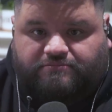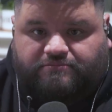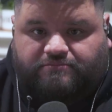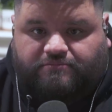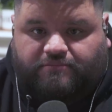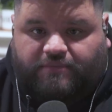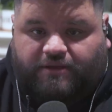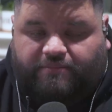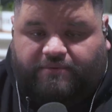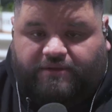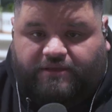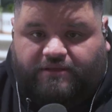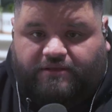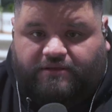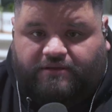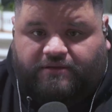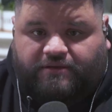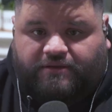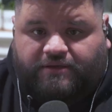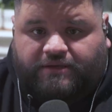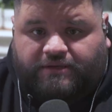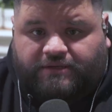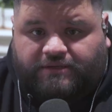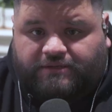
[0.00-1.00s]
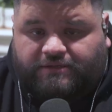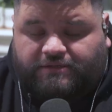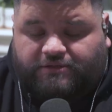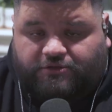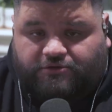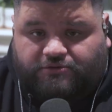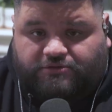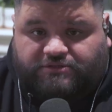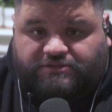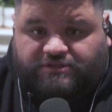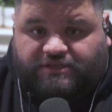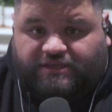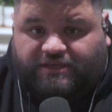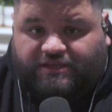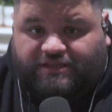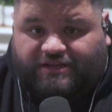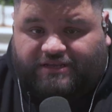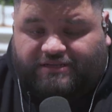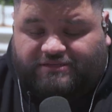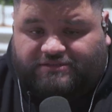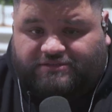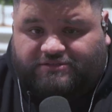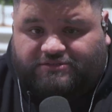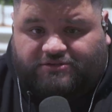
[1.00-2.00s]
Maybe you sing it
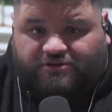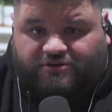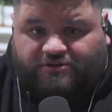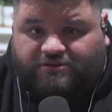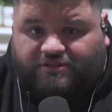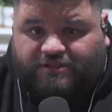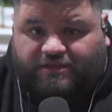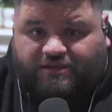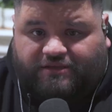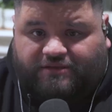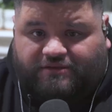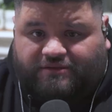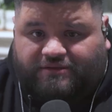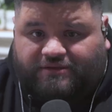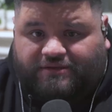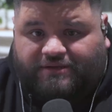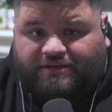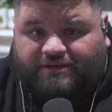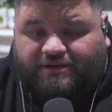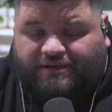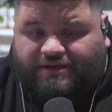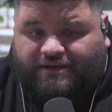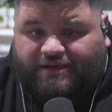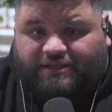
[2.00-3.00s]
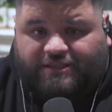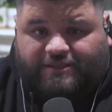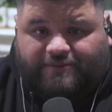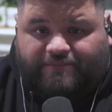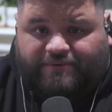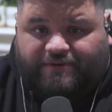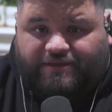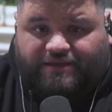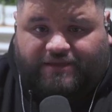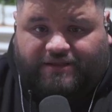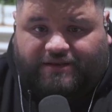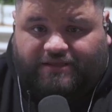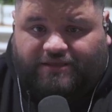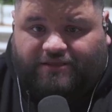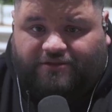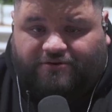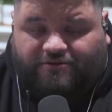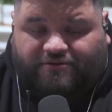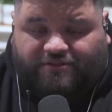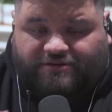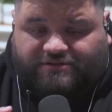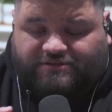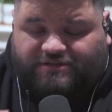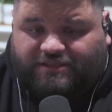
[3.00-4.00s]
as a song that at the beginning,
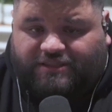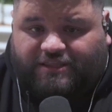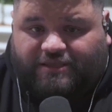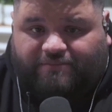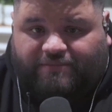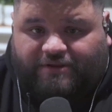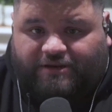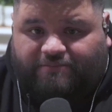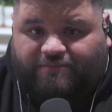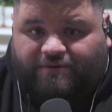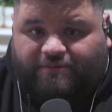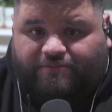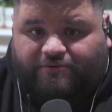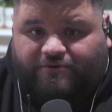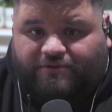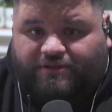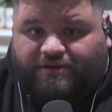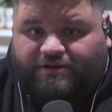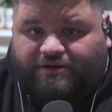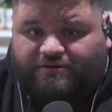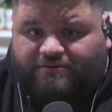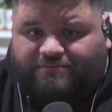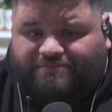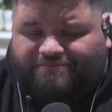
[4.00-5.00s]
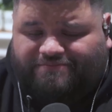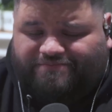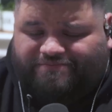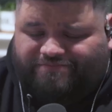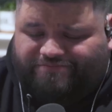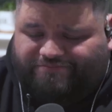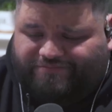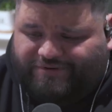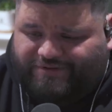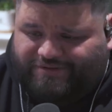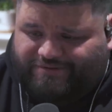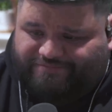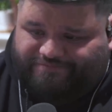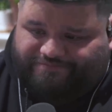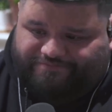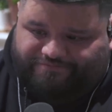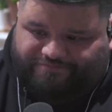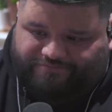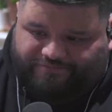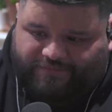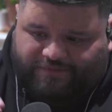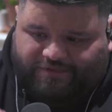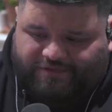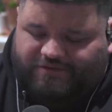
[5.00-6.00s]
there's not that many people there, but
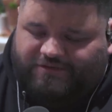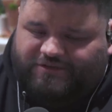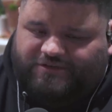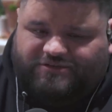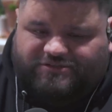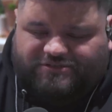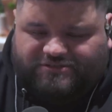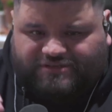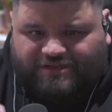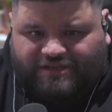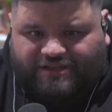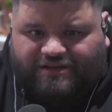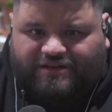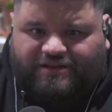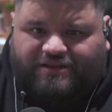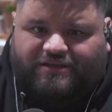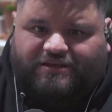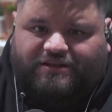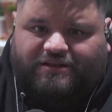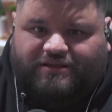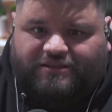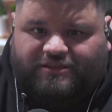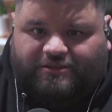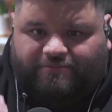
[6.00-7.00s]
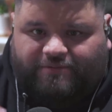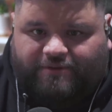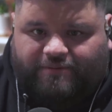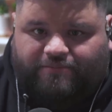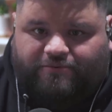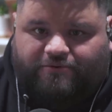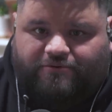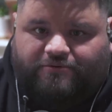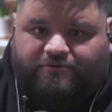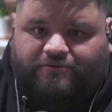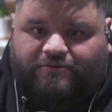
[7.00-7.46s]
you just kind of like let the people